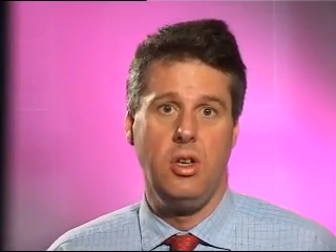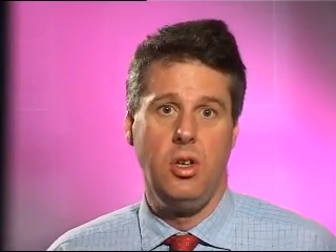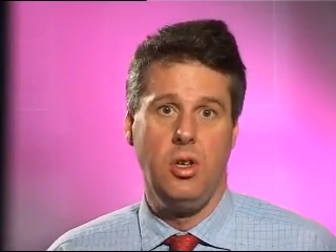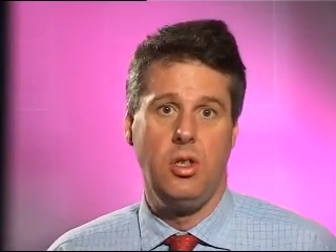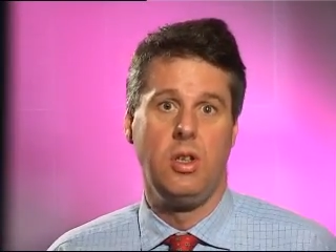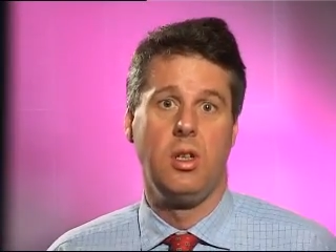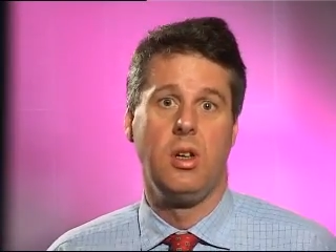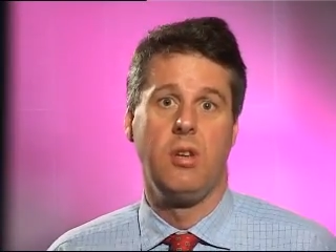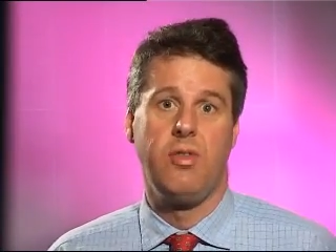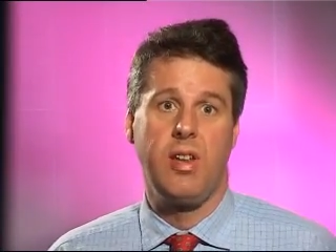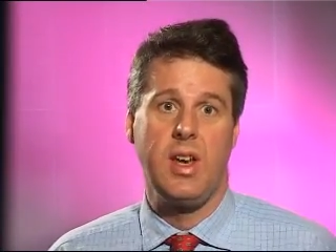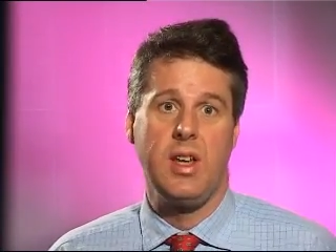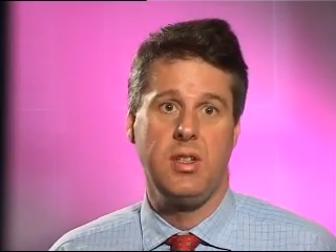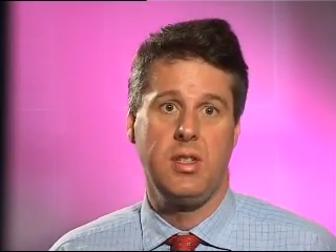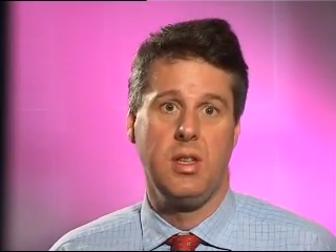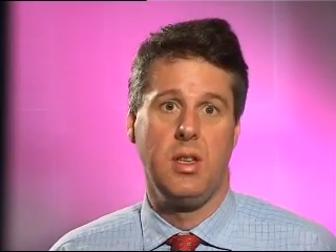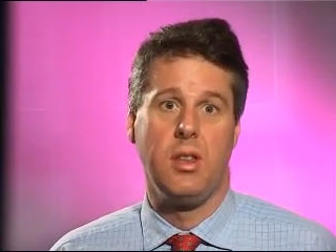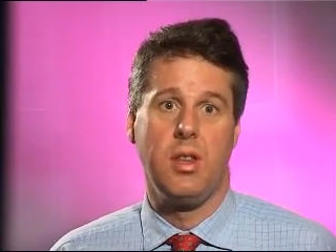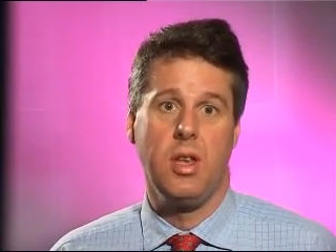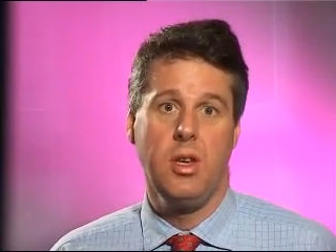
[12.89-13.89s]
You should
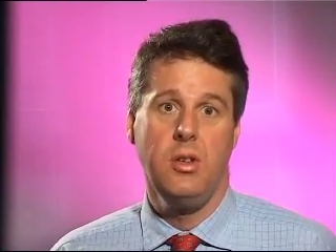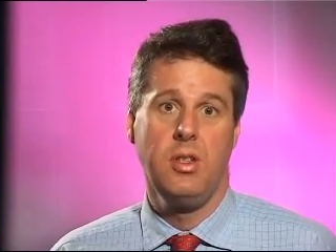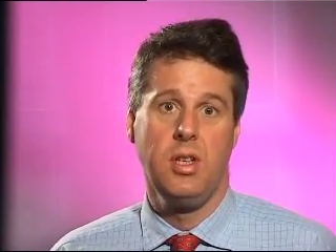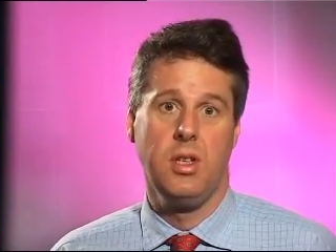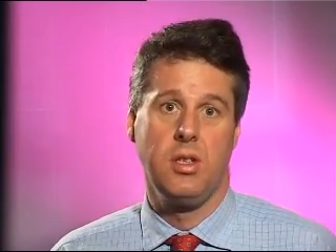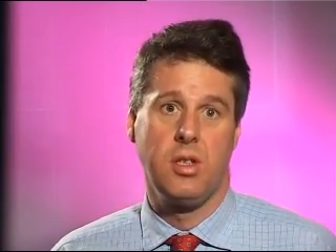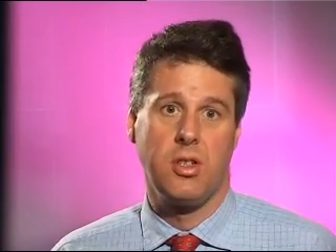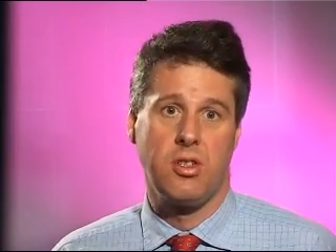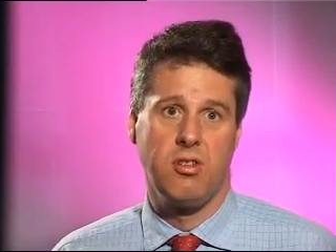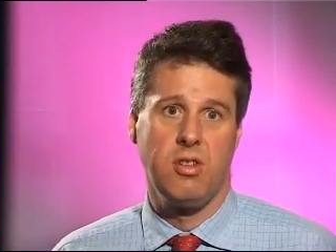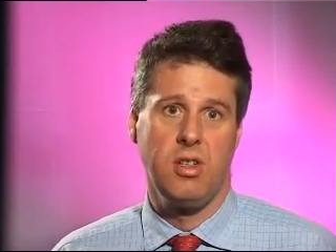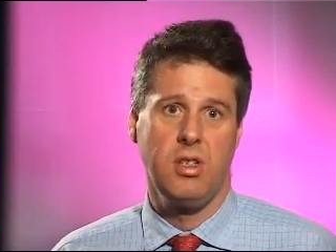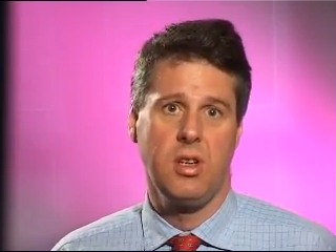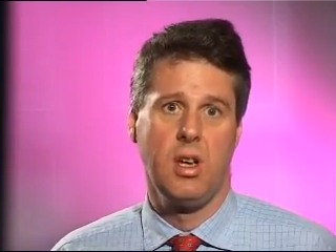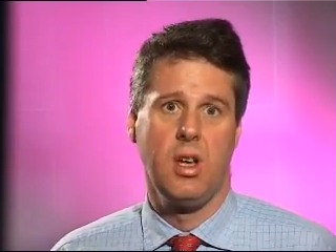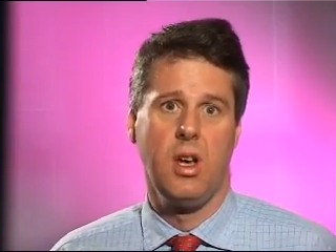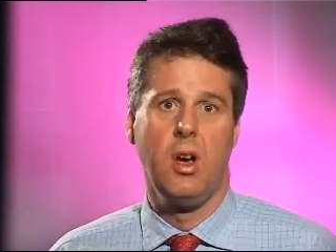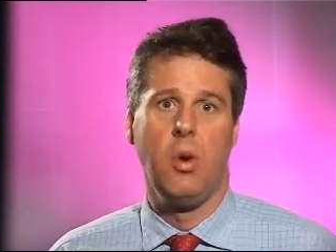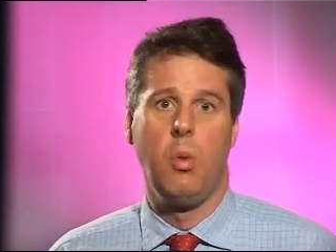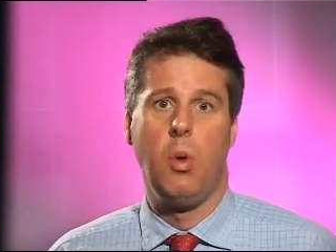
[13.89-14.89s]
invest in those
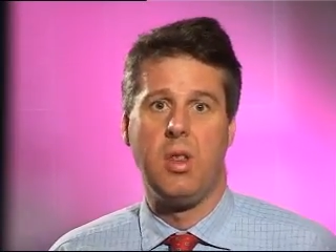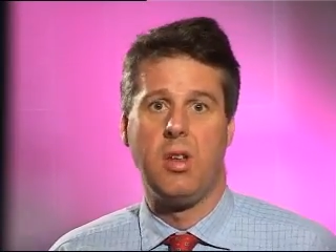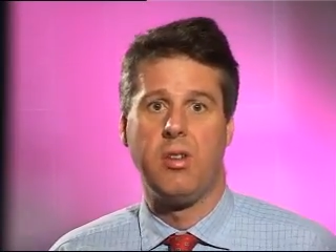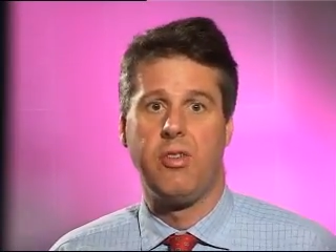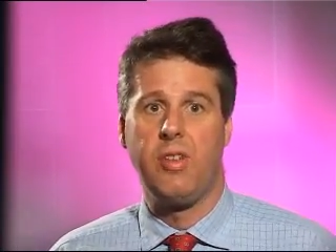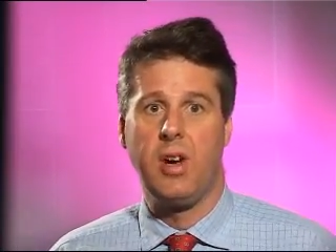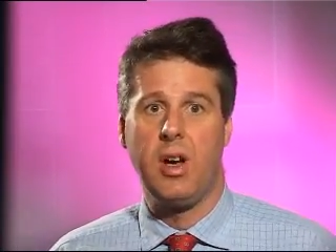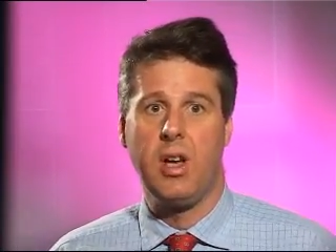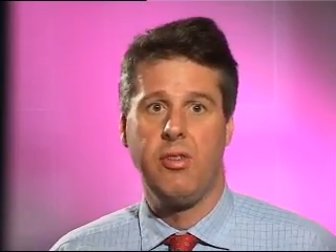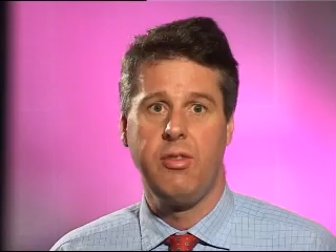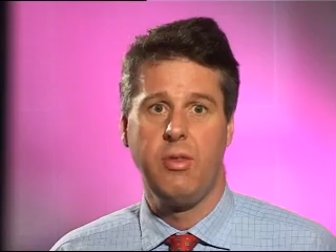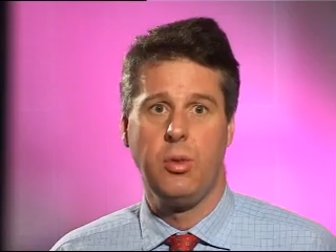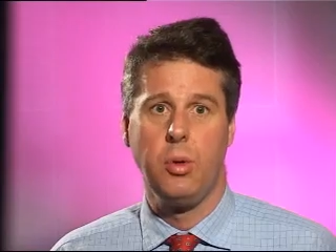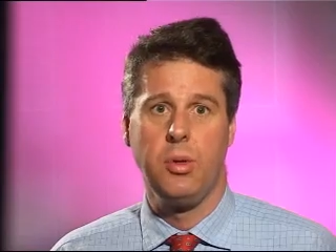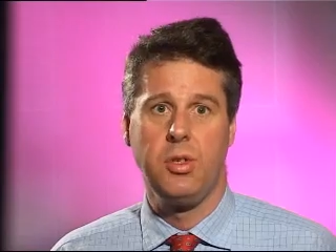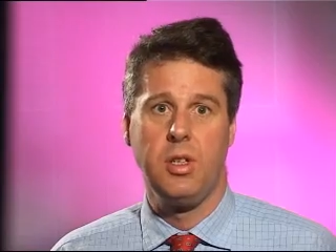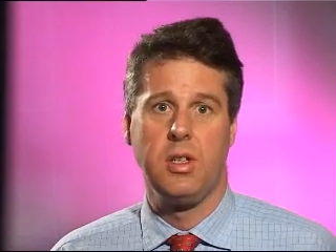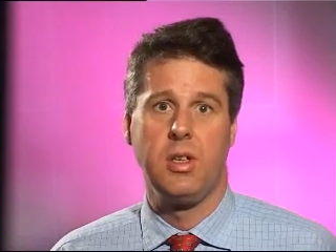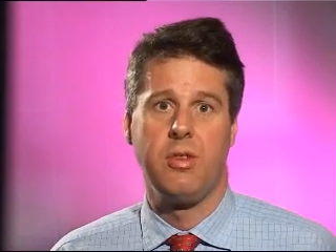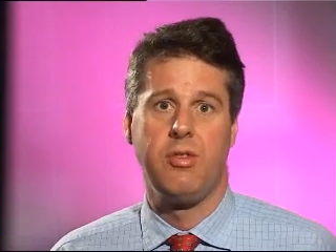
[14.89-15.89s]
industries where the 5
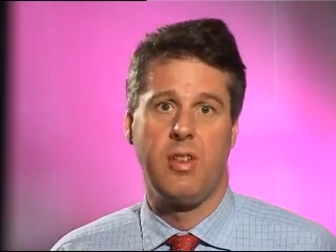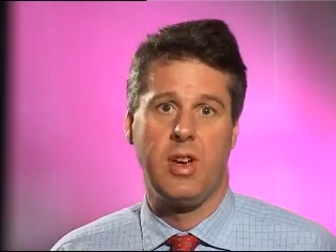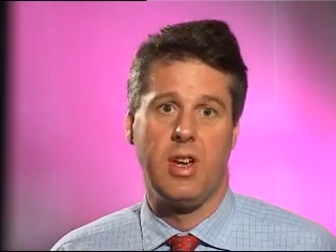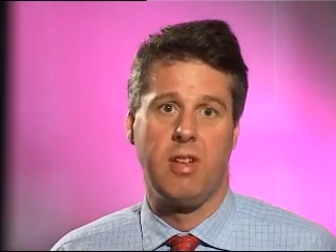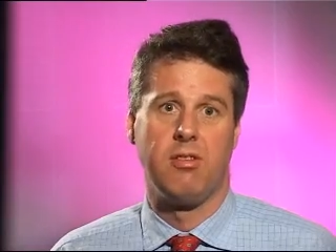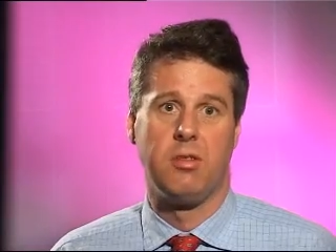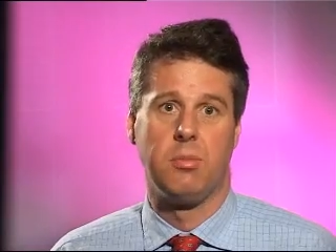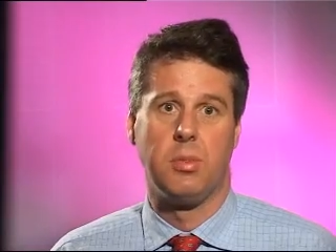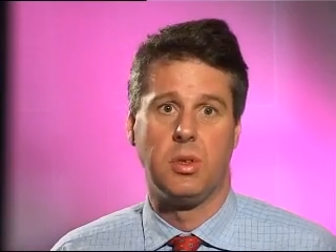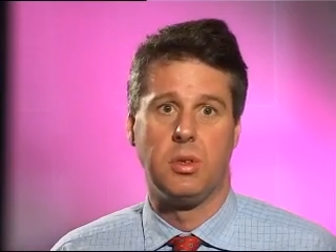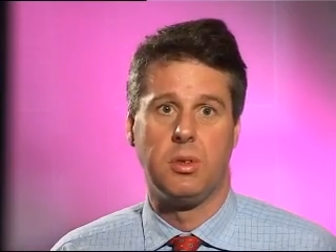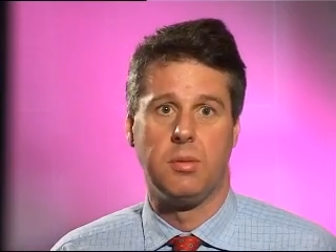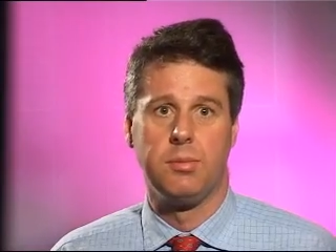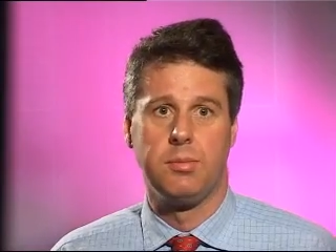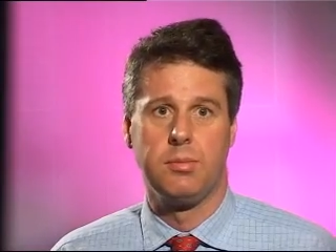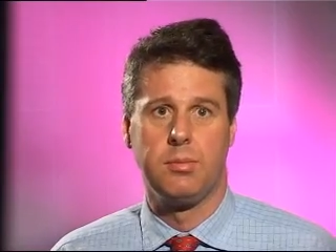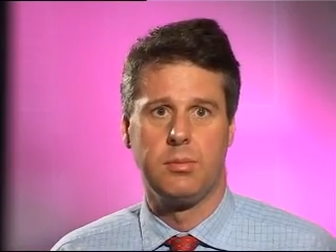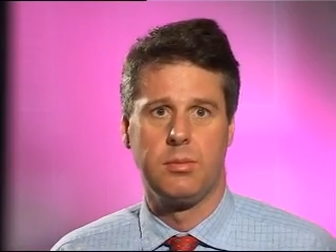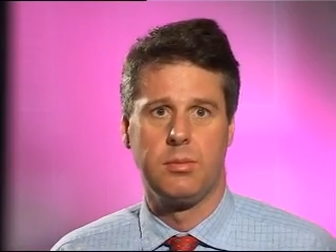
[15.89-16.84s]
forces are favourable.